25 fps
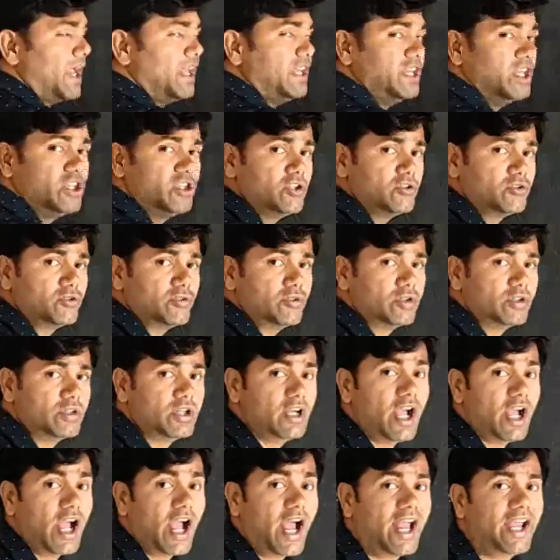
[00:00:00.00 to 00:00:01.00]
magnitude,
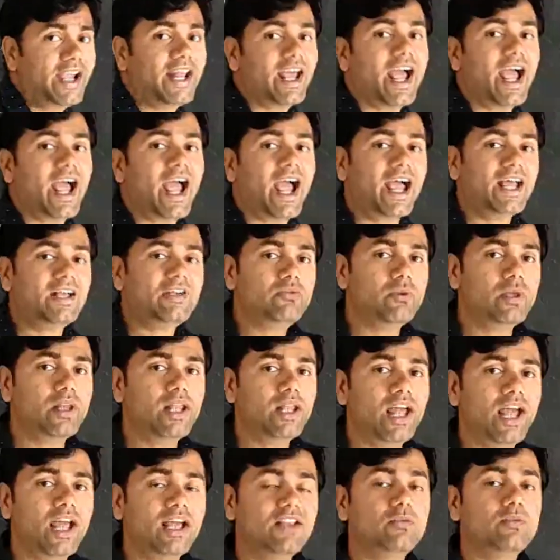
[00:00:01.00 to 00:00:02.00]
and as
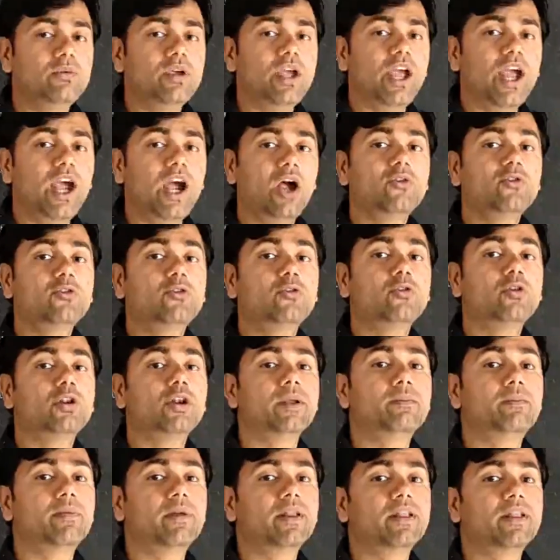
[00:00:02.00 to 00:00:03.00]
well as we have to
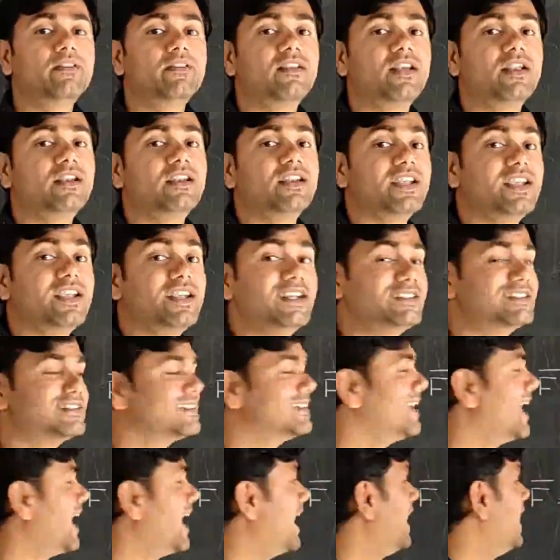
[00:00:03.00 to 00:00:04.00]
represent its
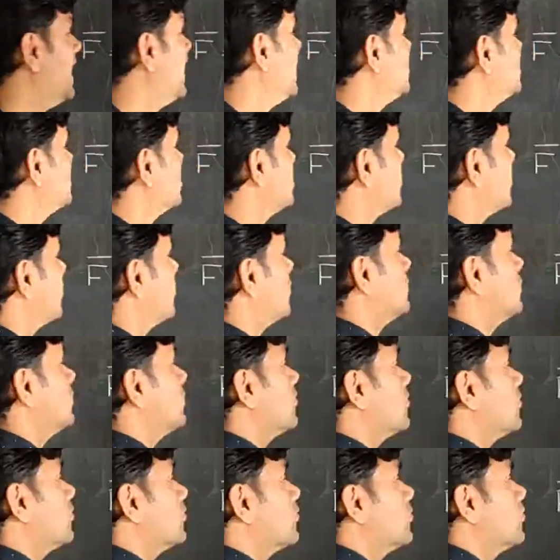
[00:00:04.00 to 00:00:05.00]
direction
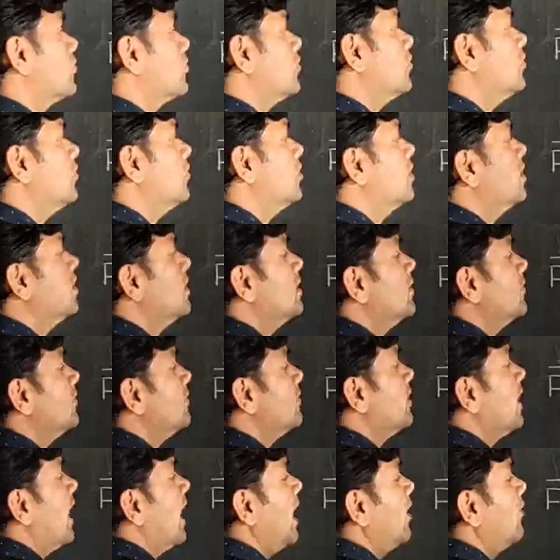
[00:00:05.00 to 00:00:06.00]
also. So
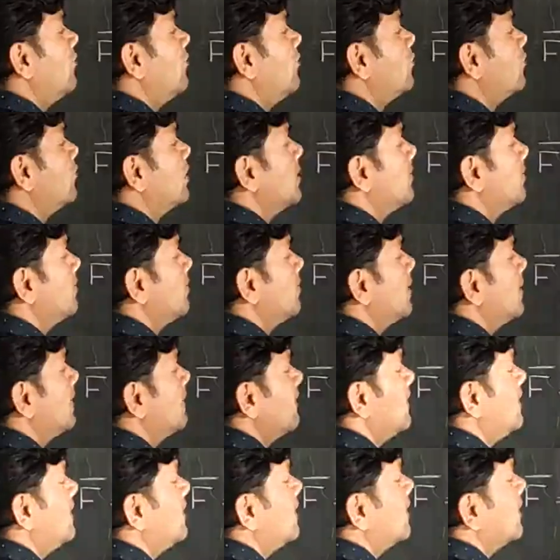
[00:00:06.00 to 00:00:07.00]
we have to
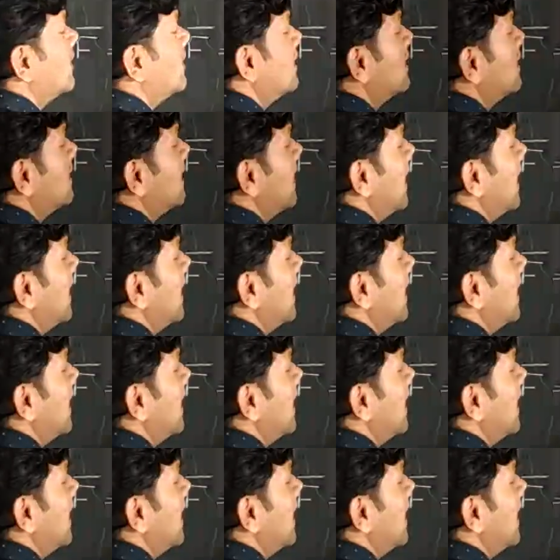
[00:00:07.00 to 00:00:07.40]
represent